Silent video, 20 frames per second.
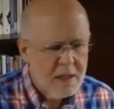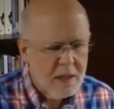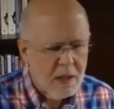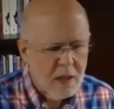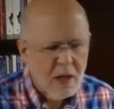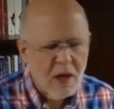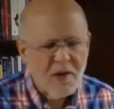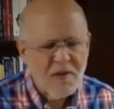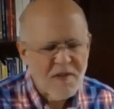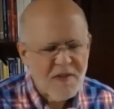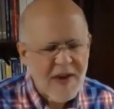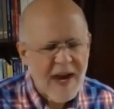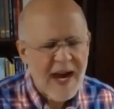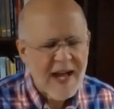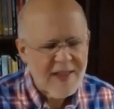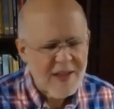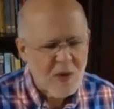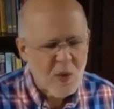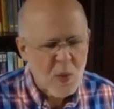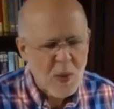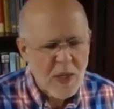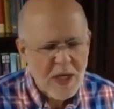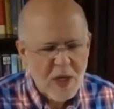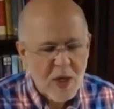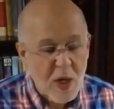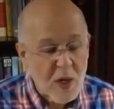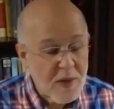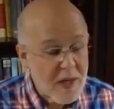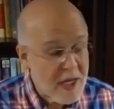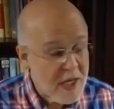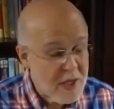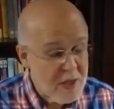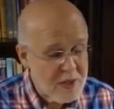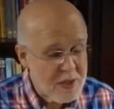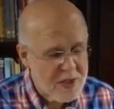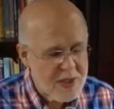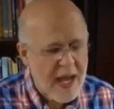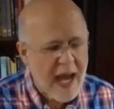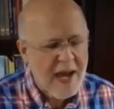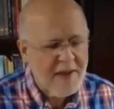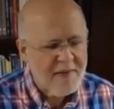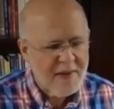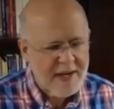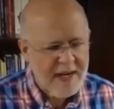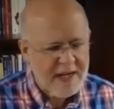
Oh, Father, we know that you're sovereign.